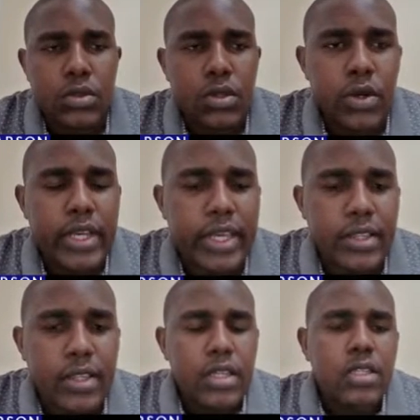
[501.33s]
Okay,
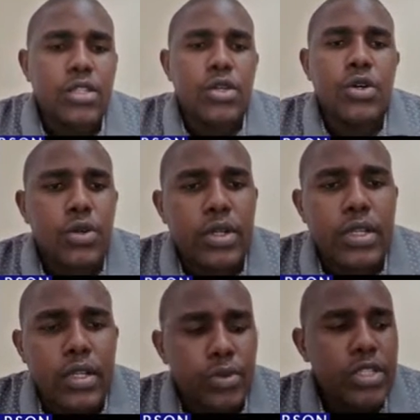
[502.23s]
so
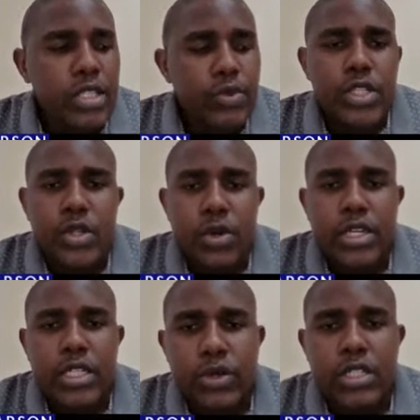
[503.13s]
we saw that
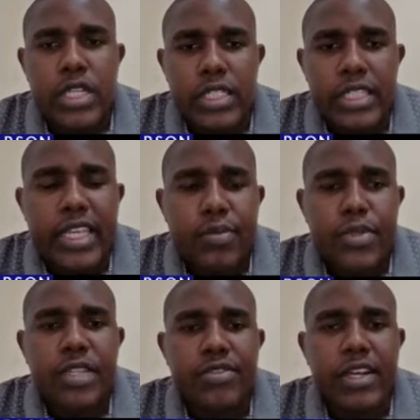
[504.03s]
oxidation can be
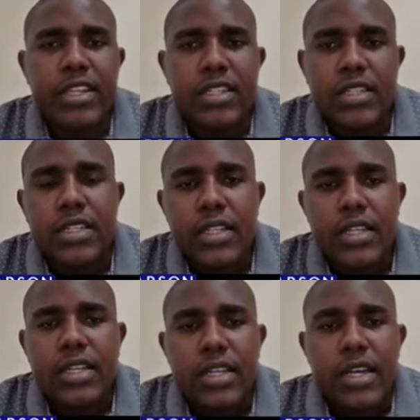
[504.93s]
defined
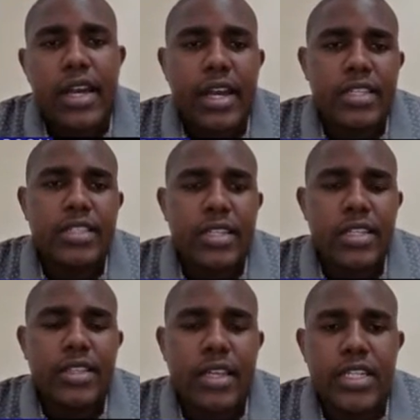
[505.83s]
as the
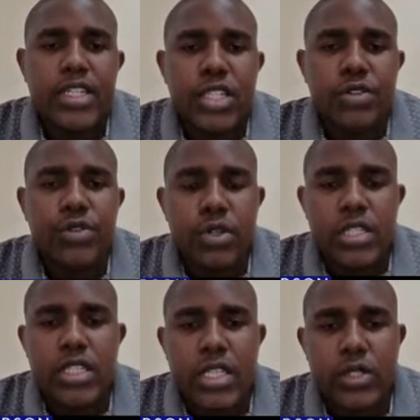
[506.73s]
addition of
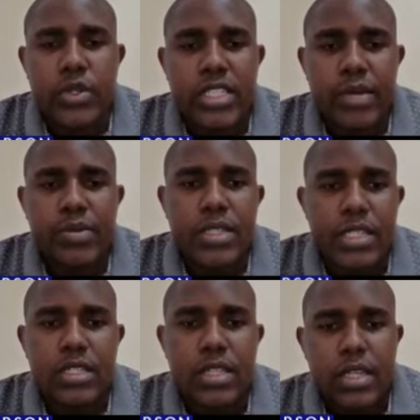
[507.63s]
oxygen to a
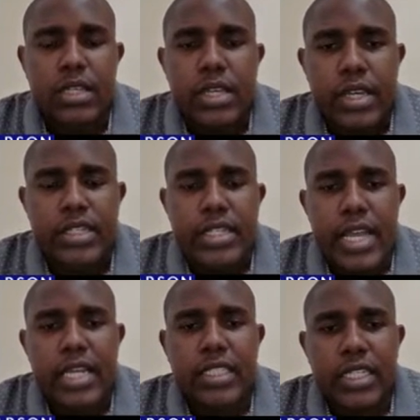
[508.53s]
substance, and
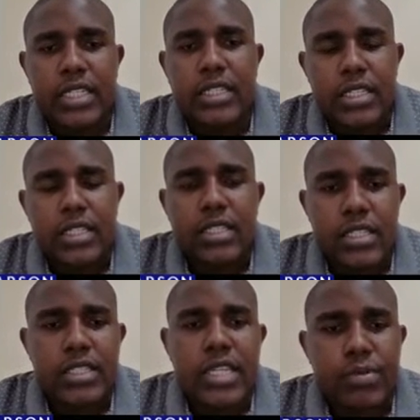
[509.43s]
reduction is the
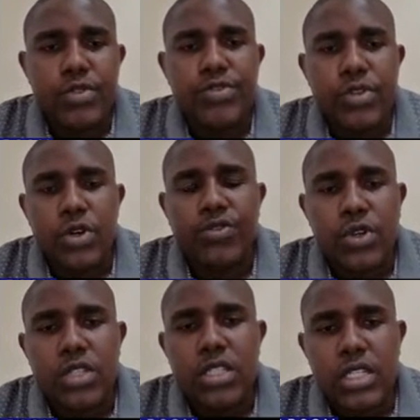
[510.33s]
removal of
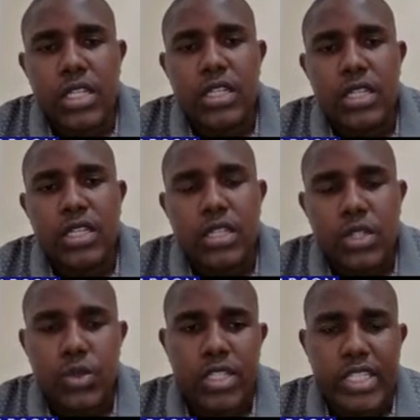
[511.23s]
oxygen to a
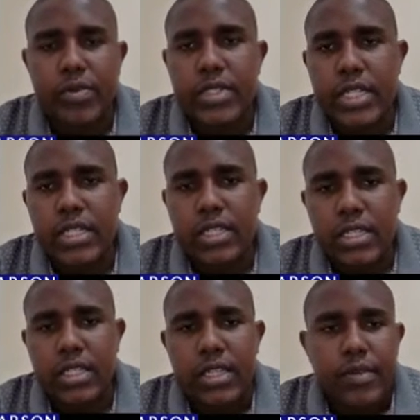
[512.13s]
substance.
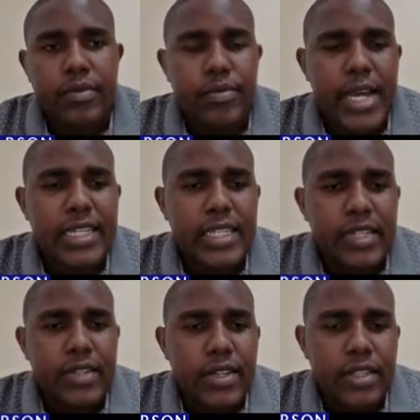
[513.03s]
But
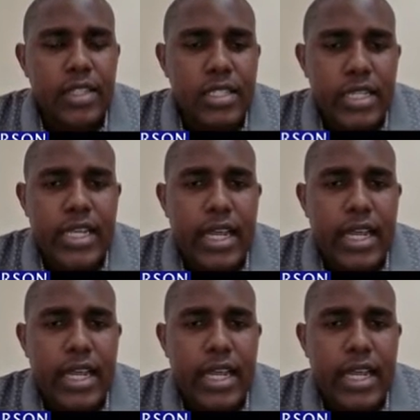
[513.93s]
in this regard,